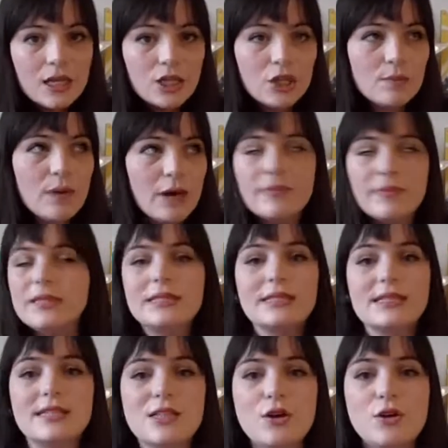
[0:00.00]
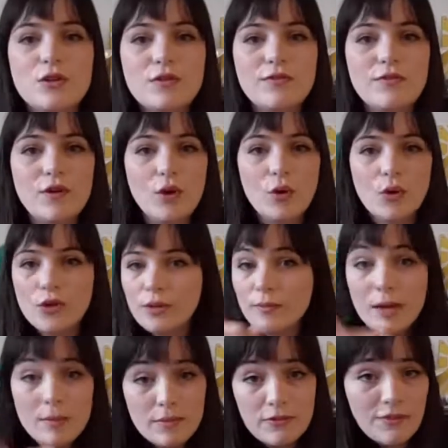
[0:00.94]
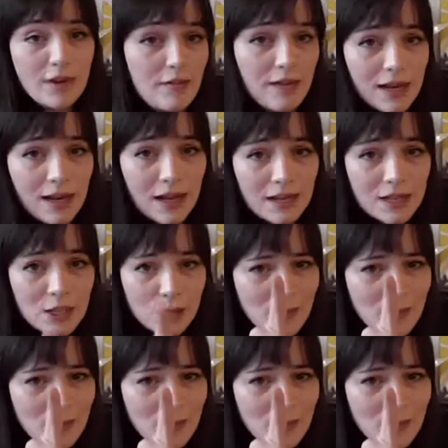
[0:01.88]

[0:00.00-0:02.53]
you might be sitting on the floor, you might be very lucky,